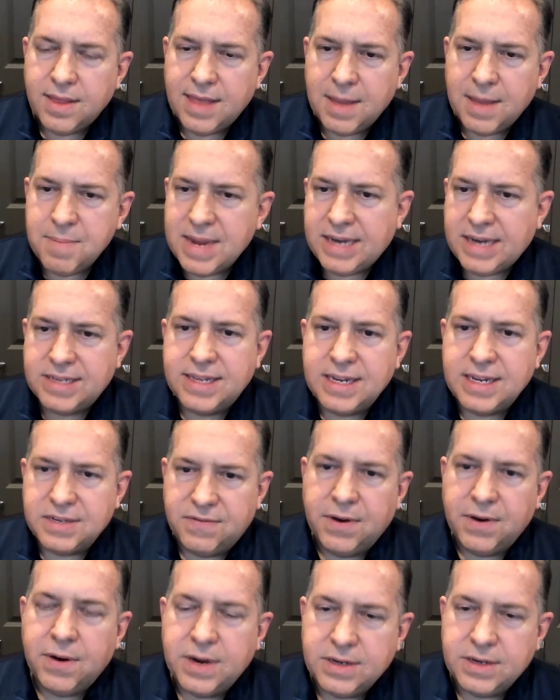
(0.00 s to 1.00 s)
that makes
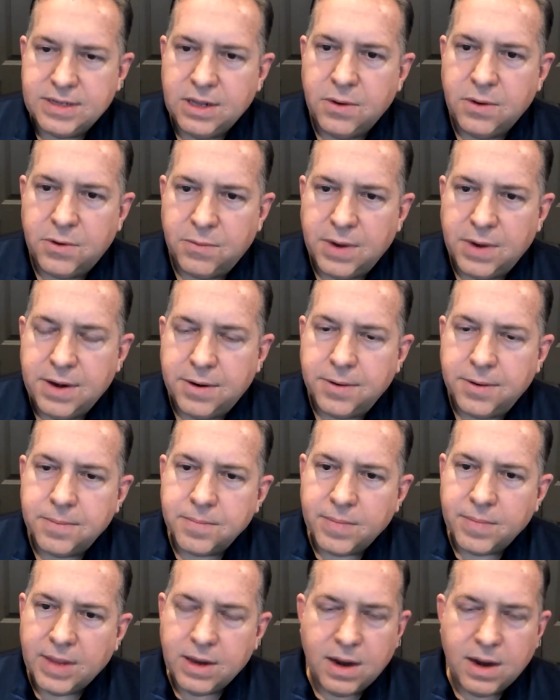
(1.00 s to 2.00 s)
things very slow to render.